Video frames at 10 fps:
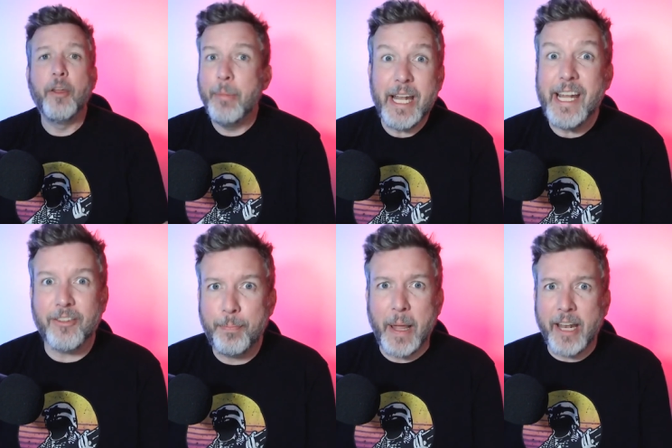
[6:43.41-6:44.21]
The
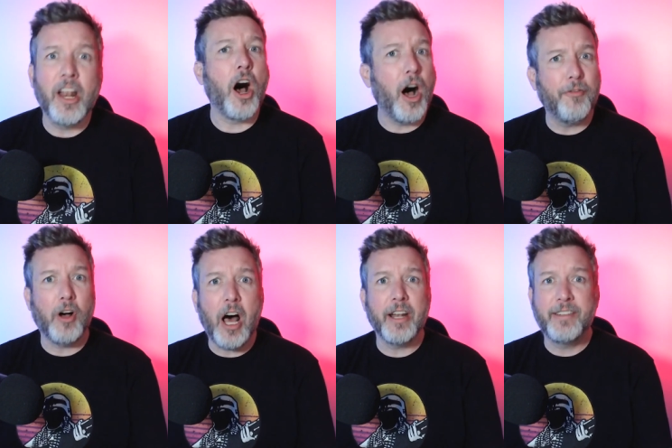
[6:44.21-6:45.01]
media spent an
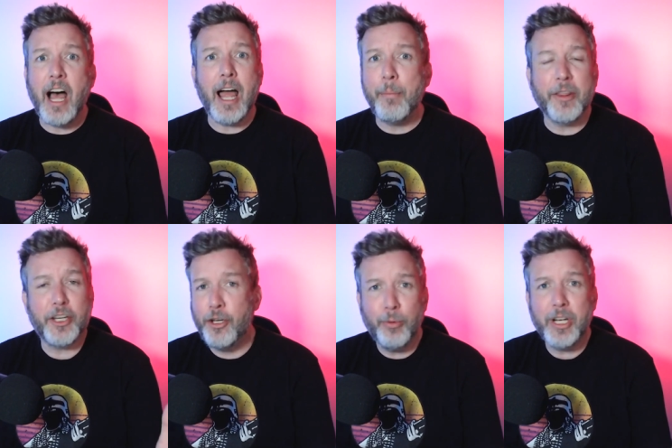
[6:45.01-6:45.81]
awful lot of time on
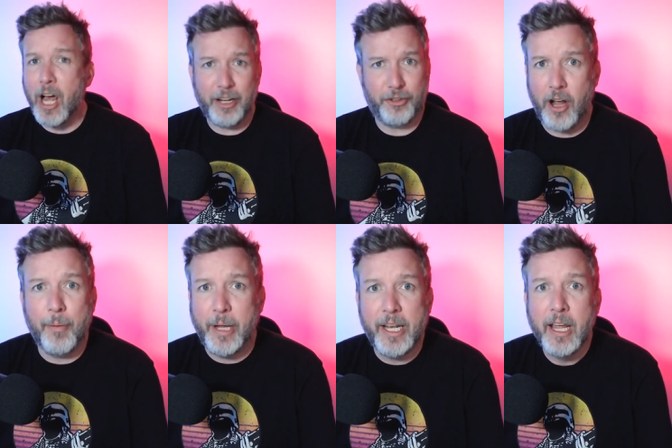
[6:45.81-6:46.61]
the QAnon
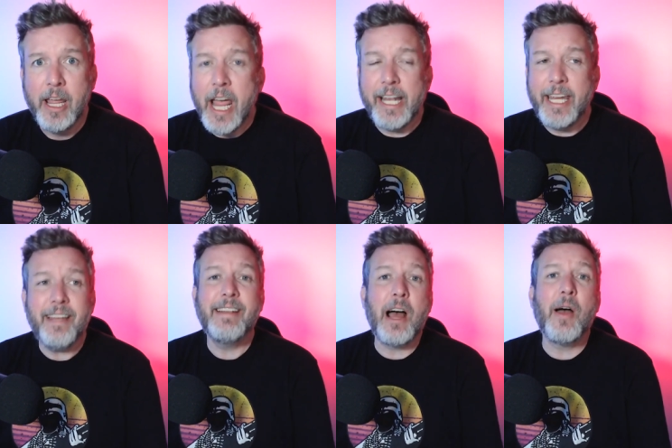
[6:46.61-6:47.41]
shaman, and
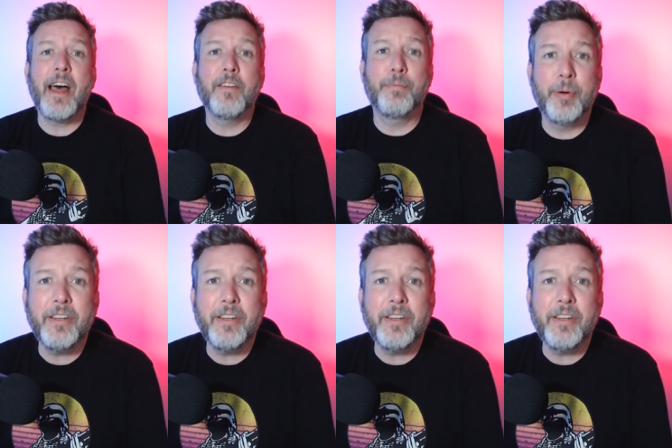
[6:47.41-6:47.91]
he's now out of